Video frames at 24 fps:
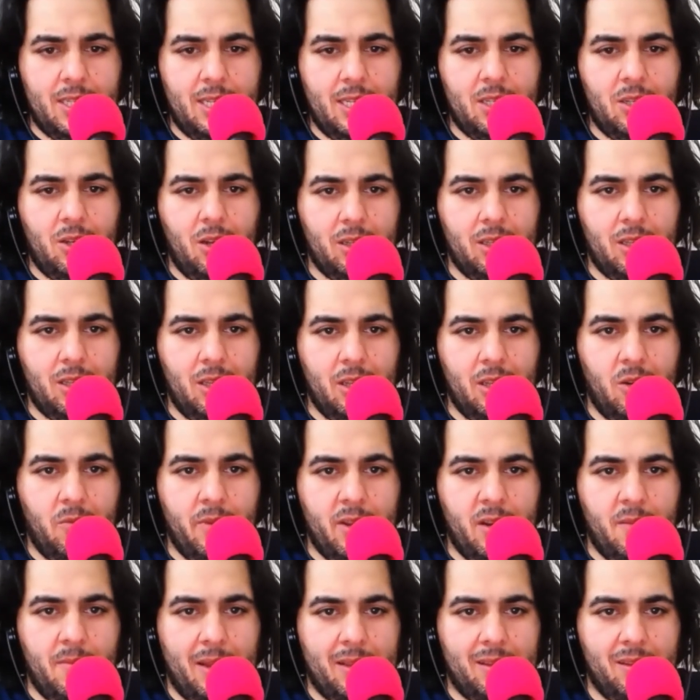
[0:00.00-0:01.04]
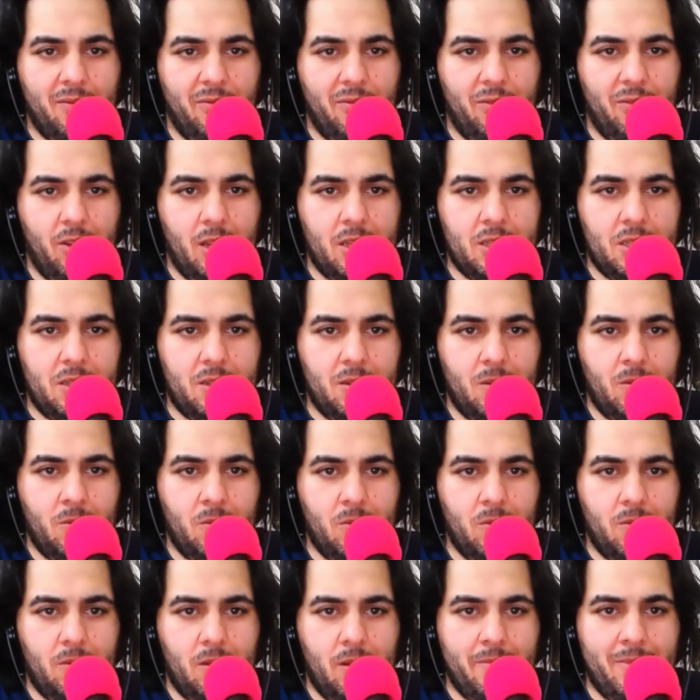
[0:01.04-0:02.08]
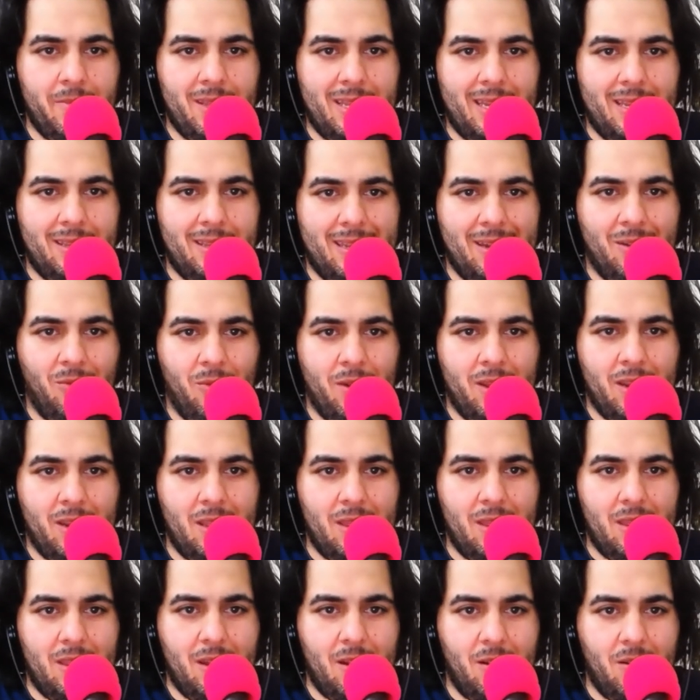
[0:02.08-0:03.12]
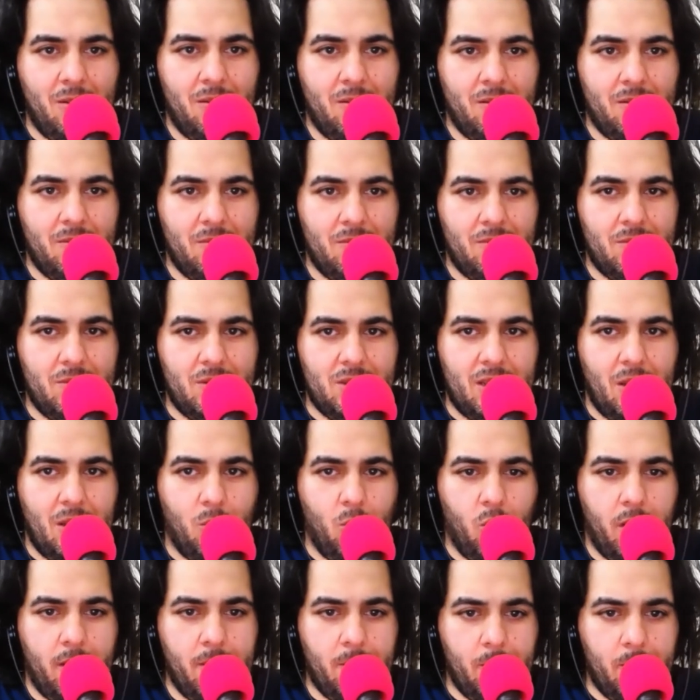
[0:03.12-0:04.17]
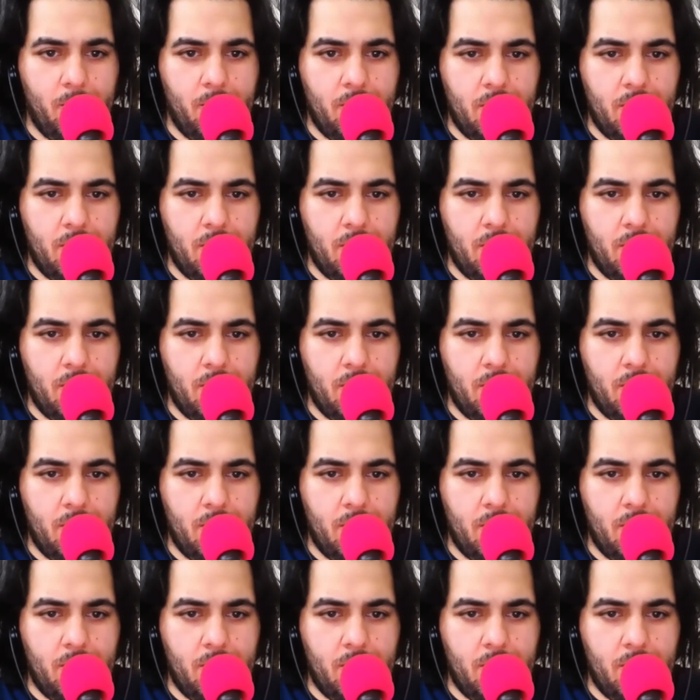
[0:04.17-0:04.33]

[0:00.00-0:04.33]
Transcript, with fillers: They talked a little bit about the flaws too. I mean that went in there somewhat.